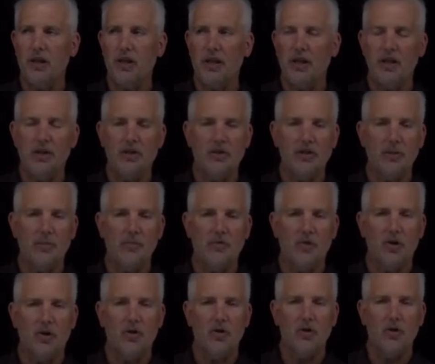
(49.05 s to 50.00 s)
and there's some
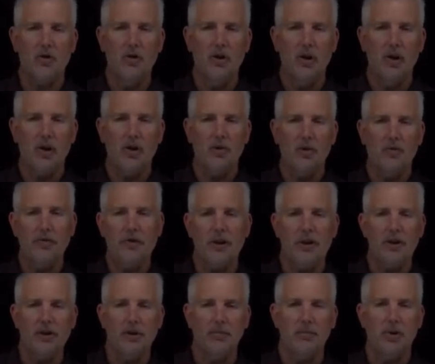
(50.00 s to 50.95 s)
vertical
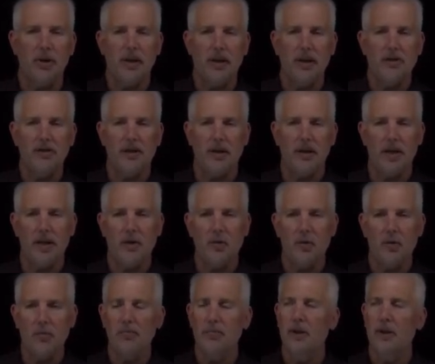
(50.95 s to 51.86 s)
reflection planes in that group.